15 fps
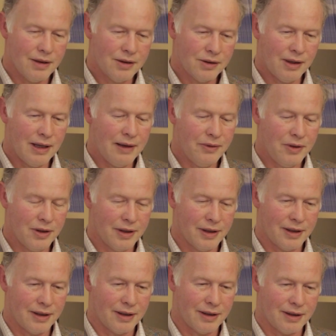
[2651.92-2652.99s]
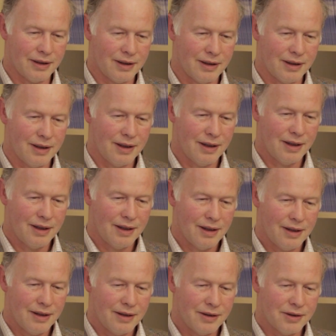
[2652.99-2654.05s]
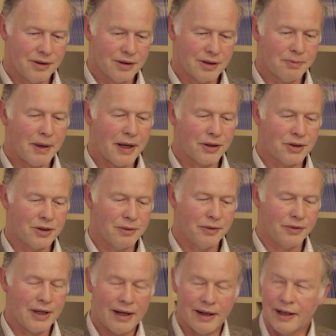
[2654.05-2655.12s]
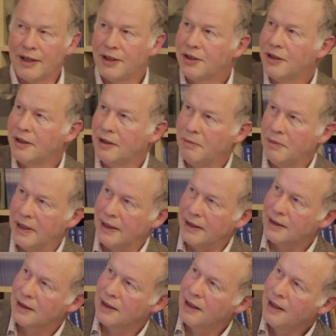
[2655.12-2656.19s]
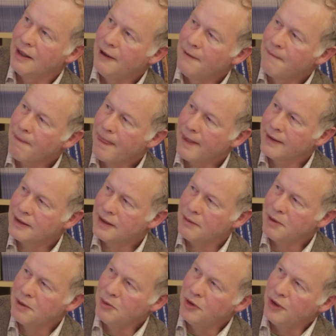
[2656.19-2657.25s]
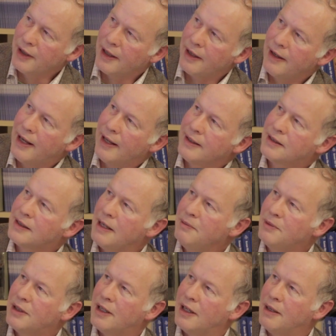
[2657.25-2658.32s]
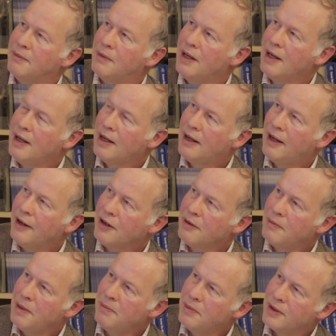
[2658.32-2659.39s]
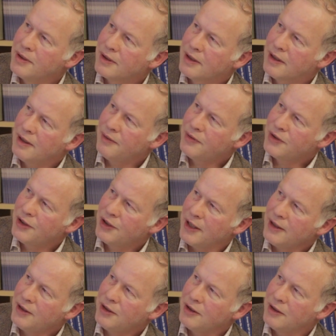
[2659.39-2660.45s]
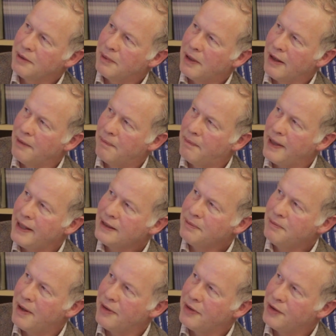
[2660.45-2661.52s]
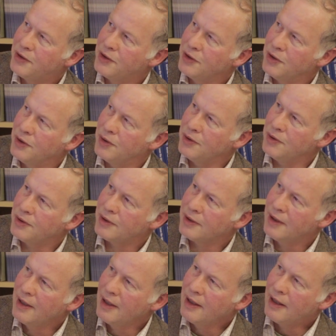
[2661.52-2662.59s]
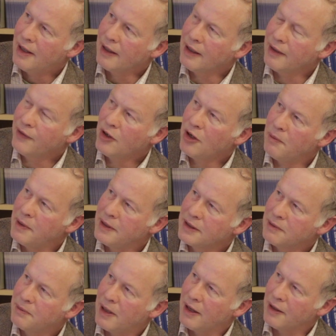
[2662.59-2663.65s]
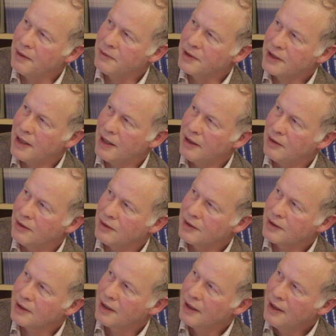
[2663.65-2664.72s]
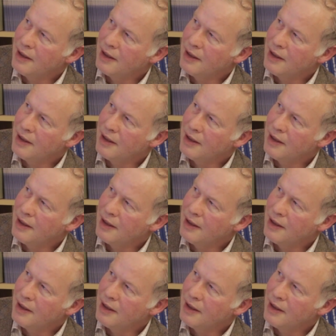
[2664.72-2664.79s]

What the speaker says: So I'll have a look at the sort of spectrum of delegation in a minute. There's Sun Myung Moon again. At the same time, let your members give suggestions about the best method to use and give comments about themselves.